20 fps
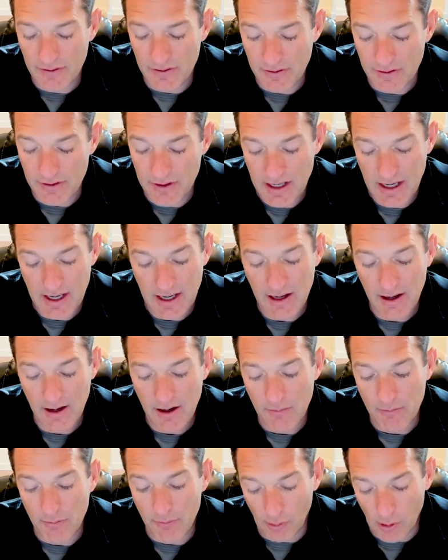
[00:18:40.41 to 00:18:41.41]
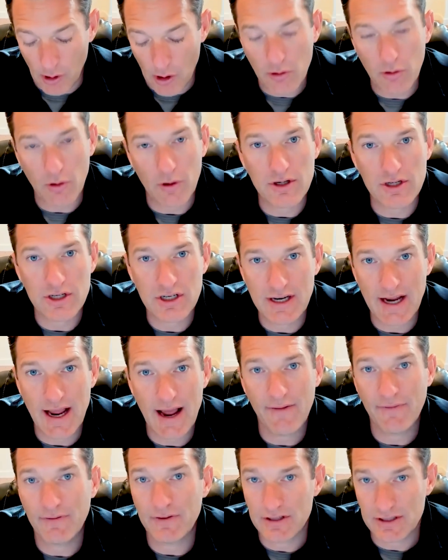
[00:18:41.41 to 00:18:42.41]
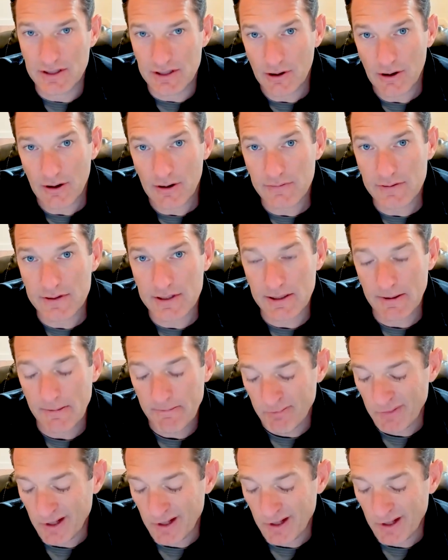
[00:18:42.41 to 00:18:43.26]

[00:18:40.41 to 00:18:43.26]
the brokerage staff deserves.